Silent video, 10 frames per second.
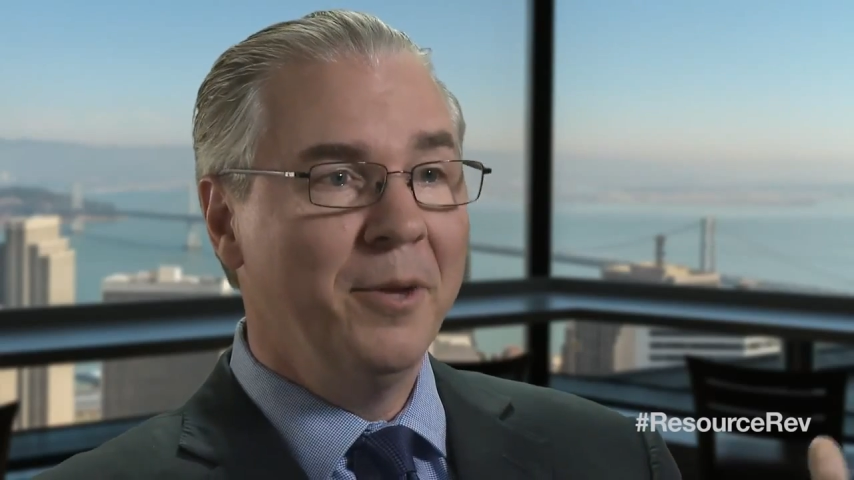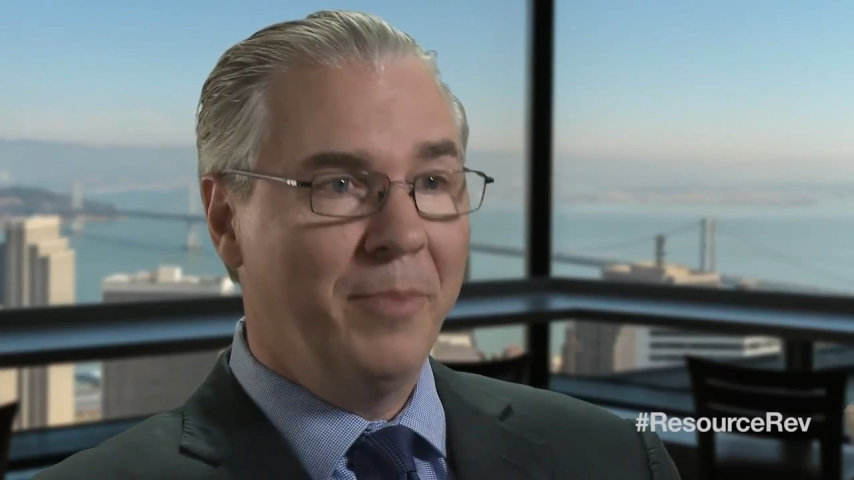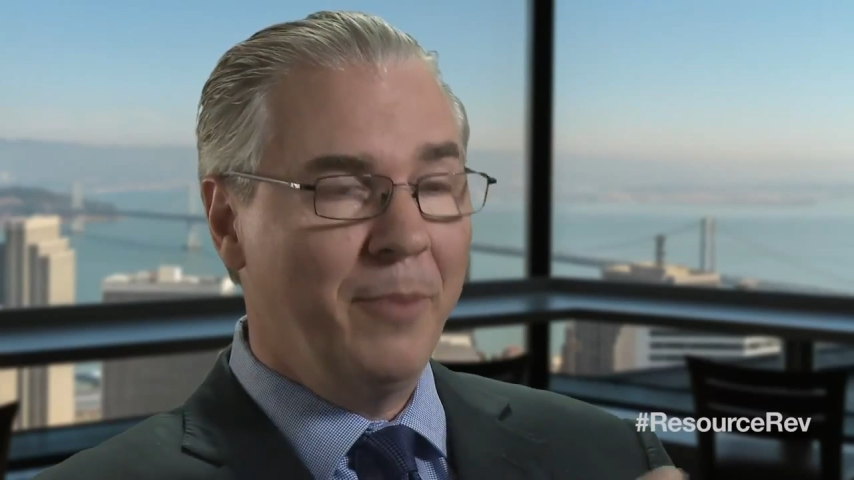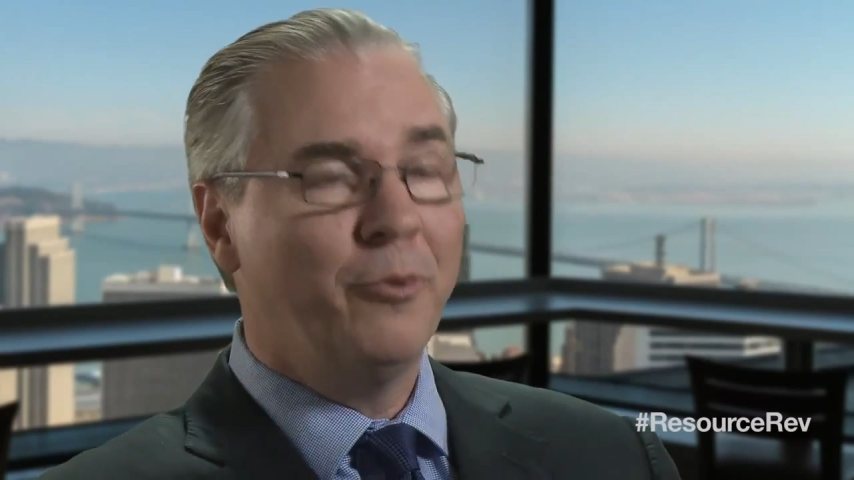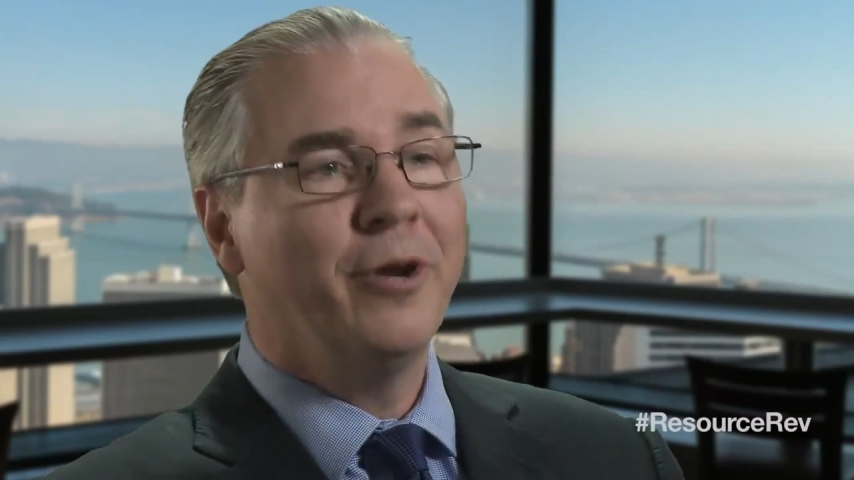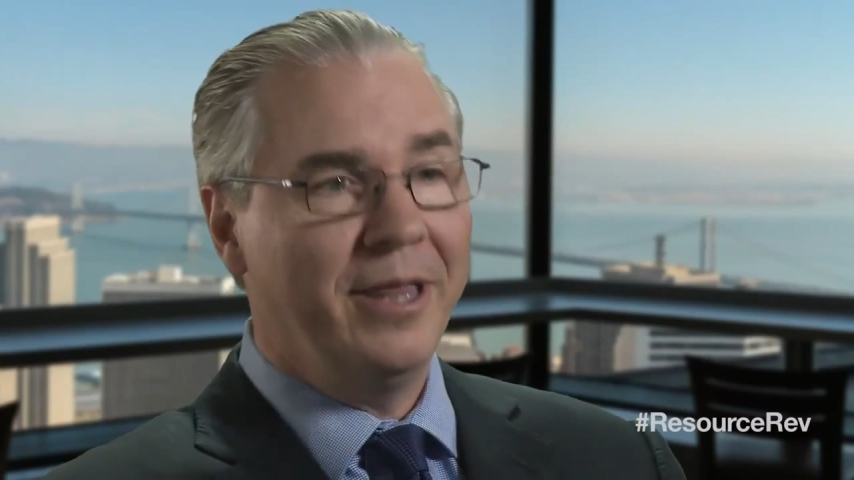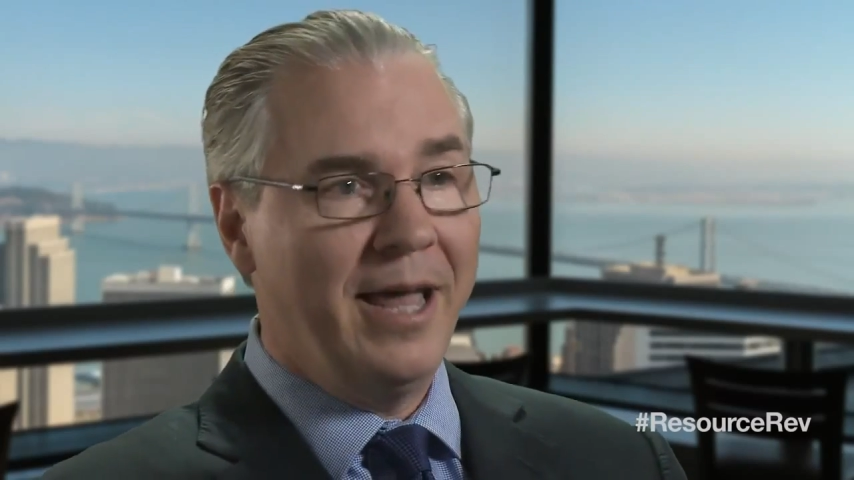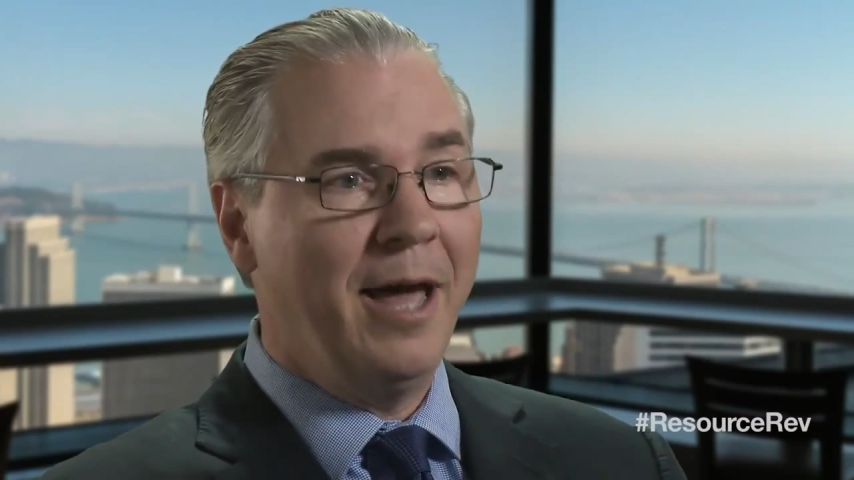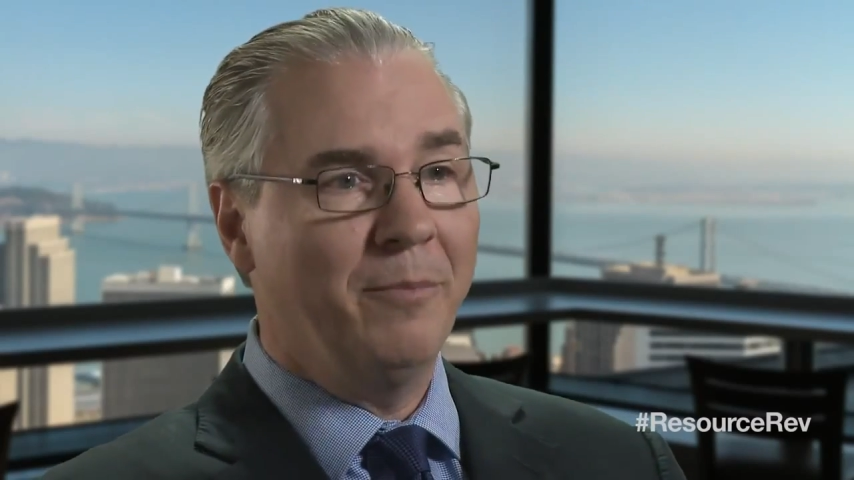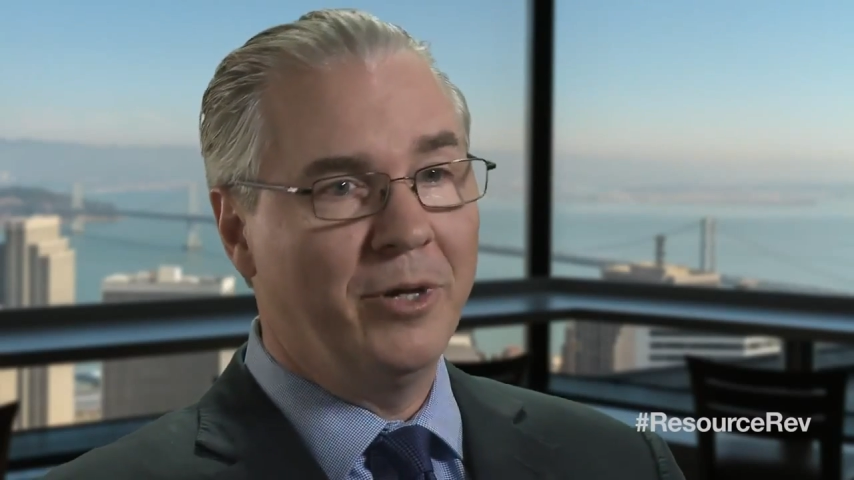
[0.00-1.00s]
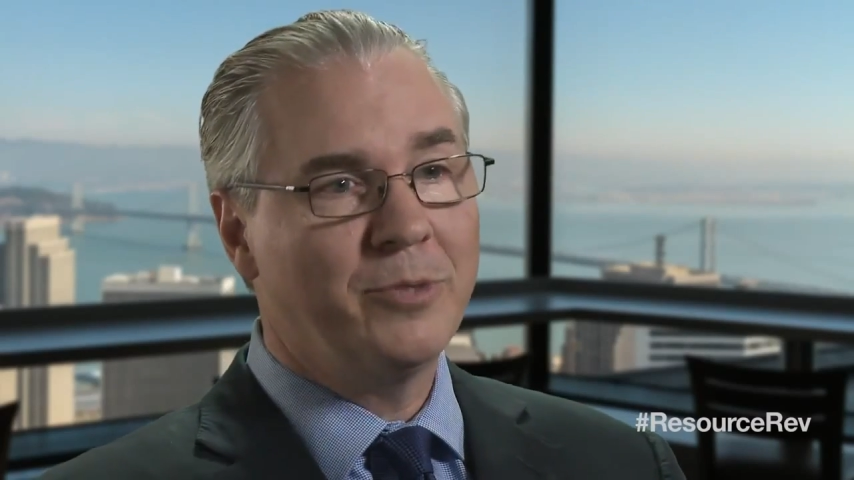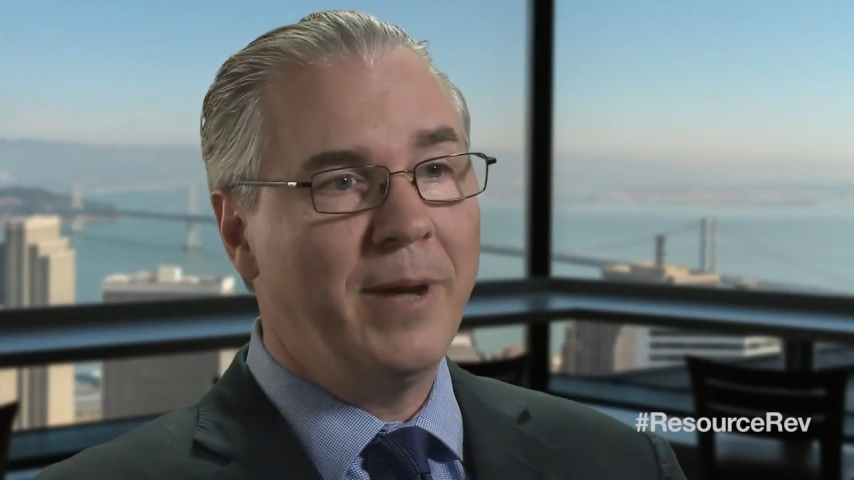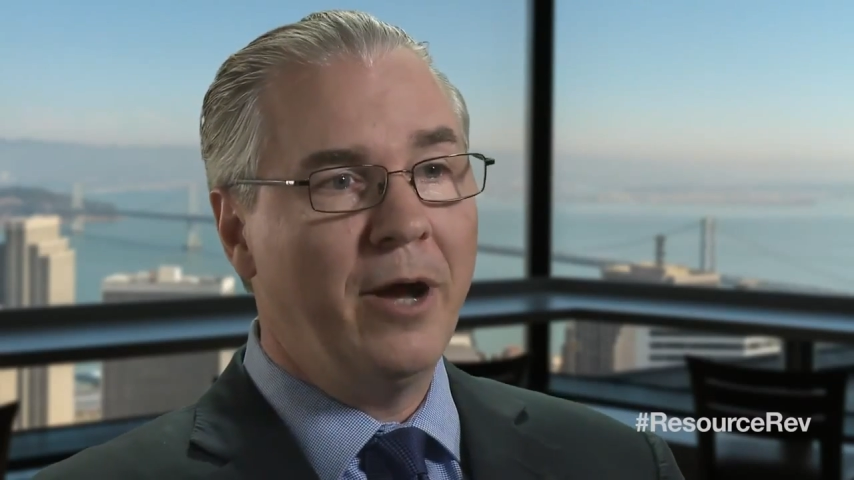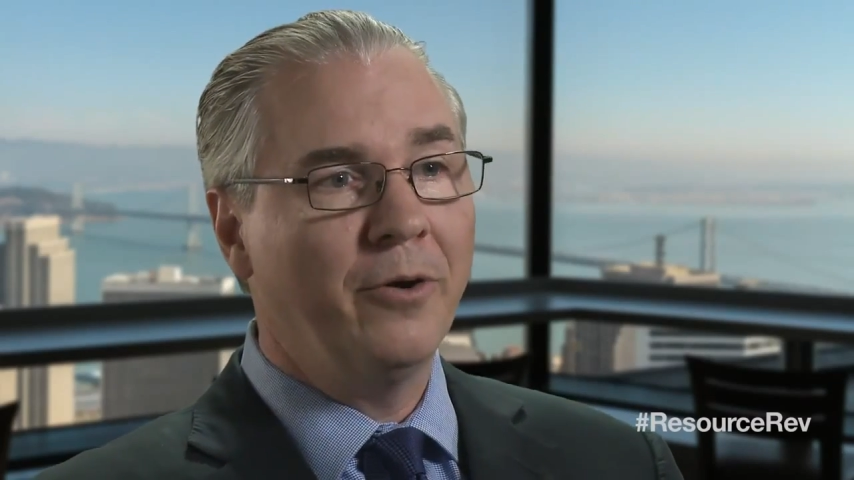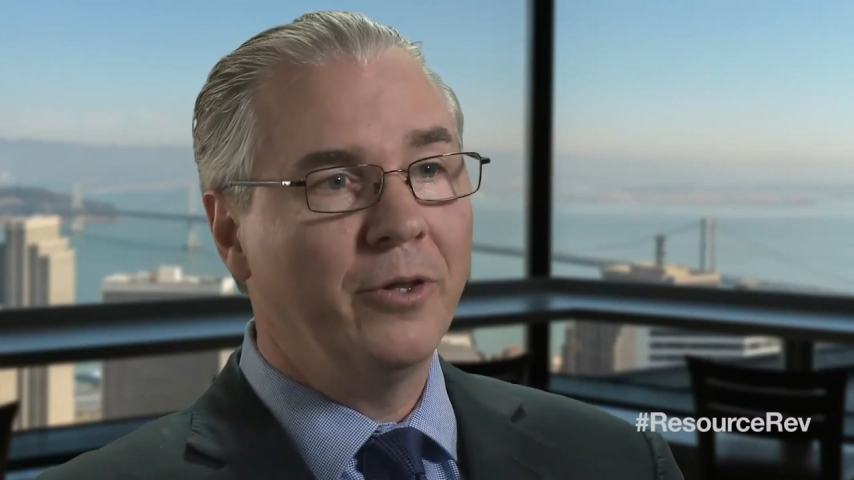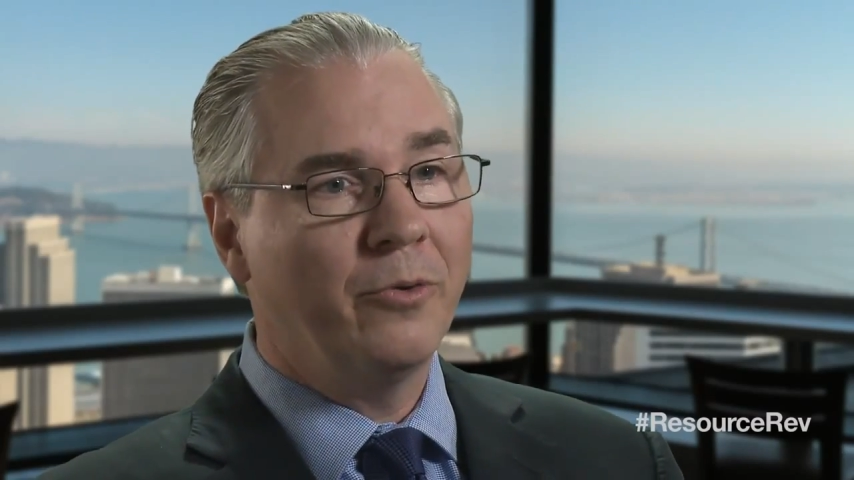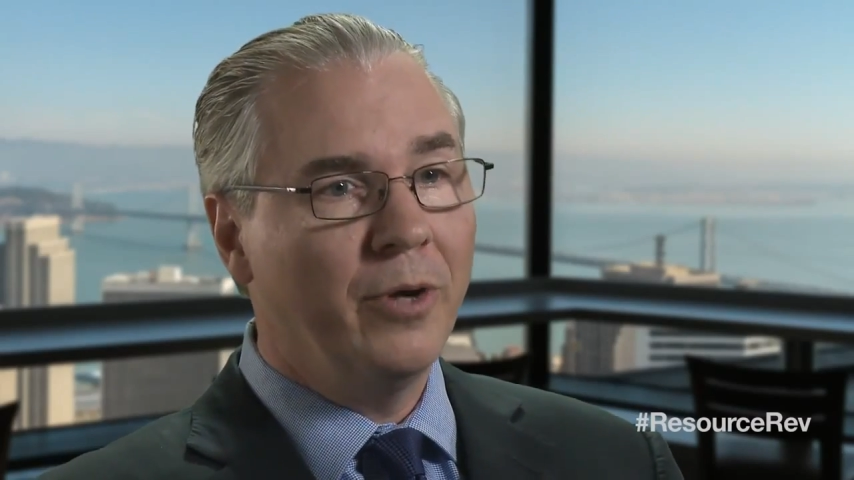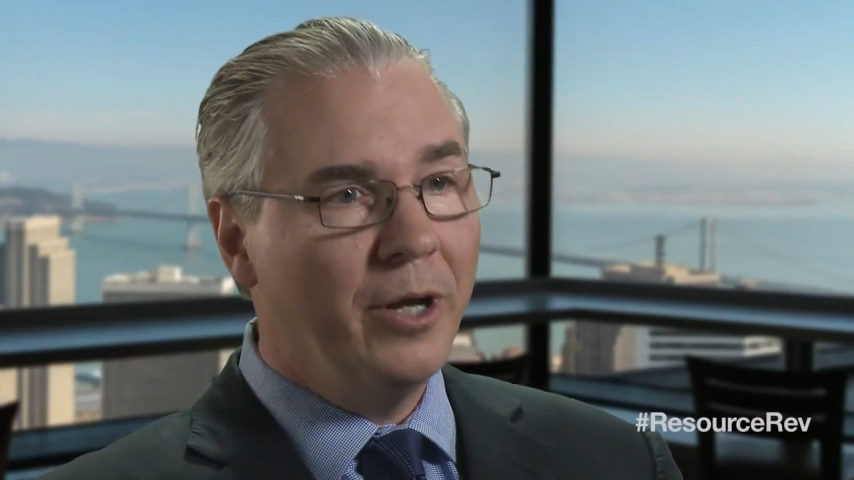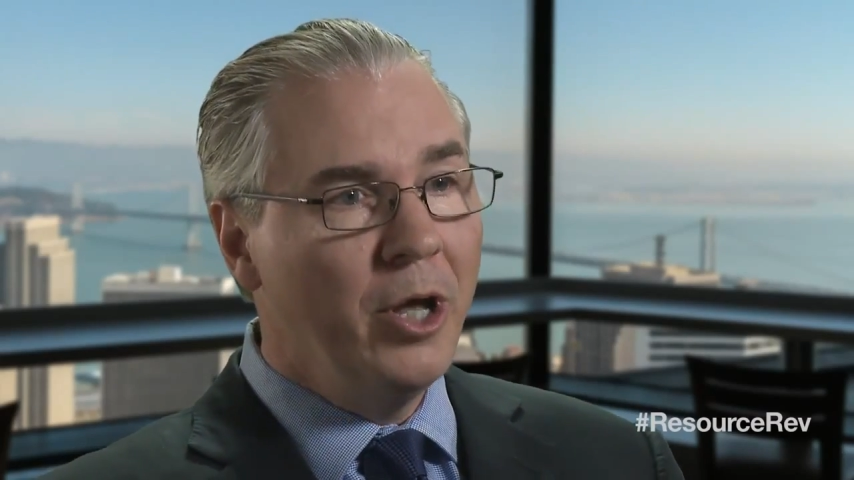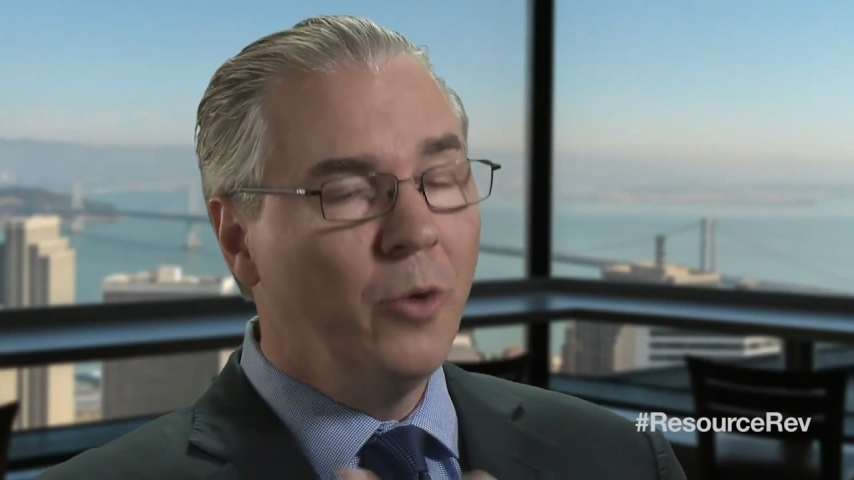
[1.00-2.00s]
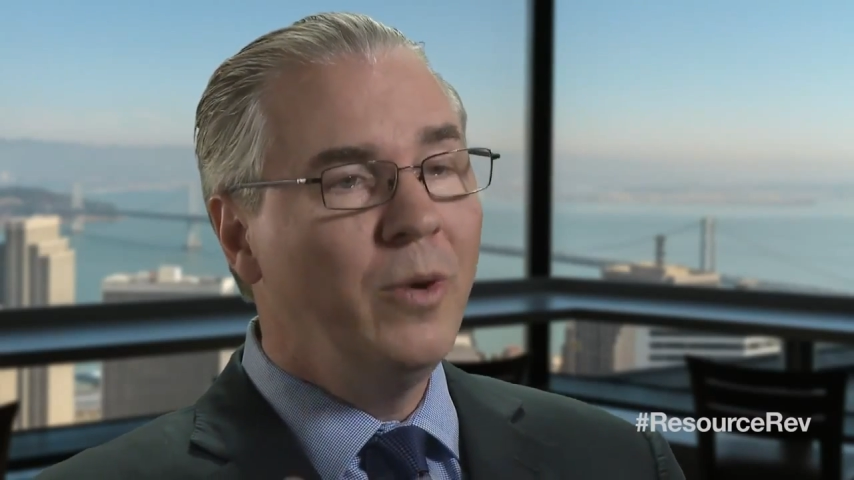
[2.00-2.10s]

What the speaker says: by putting that much power in the grid.